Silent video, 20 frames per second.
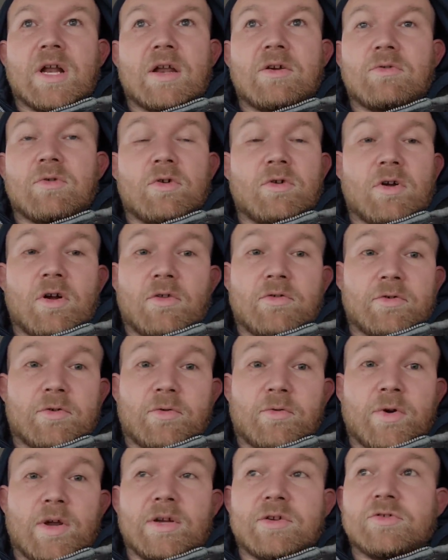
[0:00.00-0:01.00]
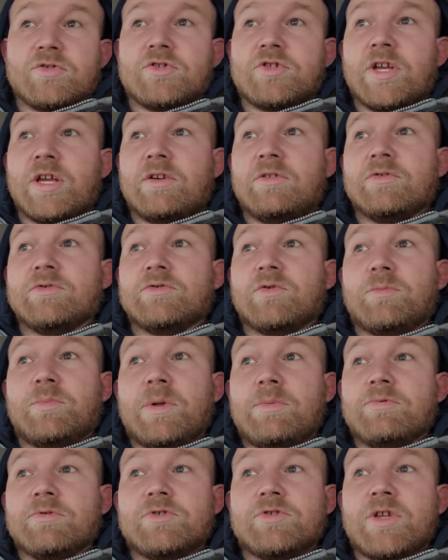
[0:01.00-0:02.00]
I don't go to other creator channels or
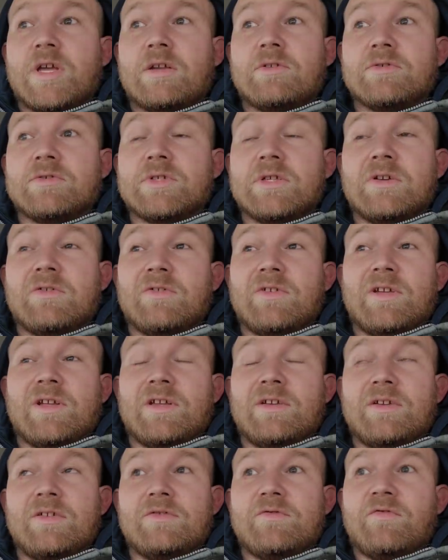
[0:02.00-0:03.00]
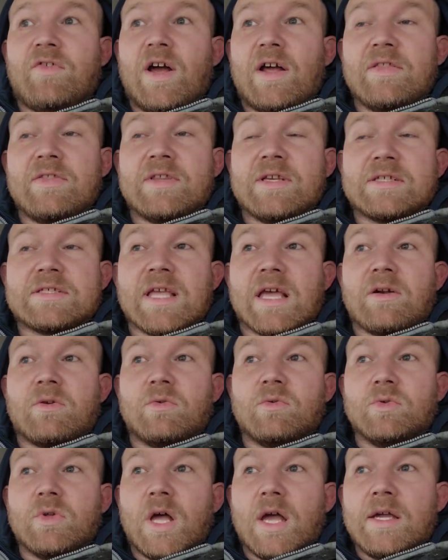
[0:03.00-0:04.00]
people's channels and find things I
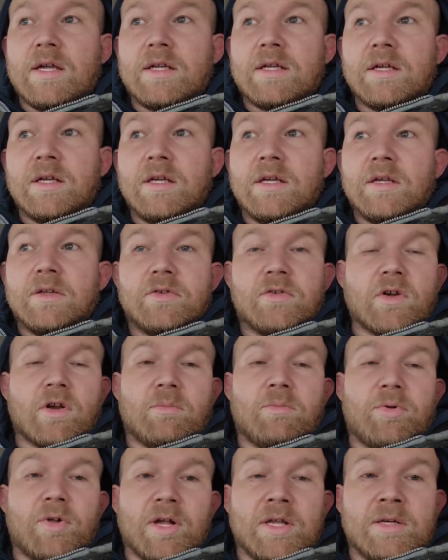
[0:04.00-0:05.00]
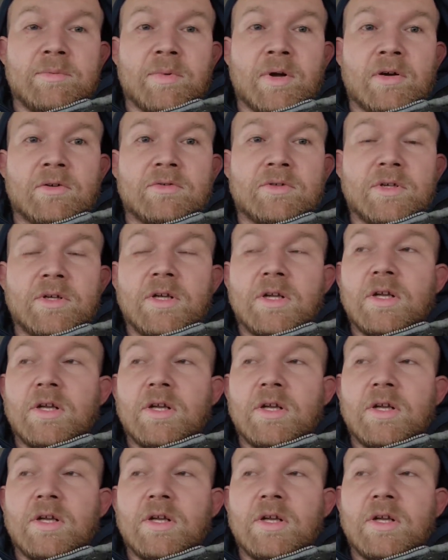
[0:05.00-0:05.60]
don't like to complain about.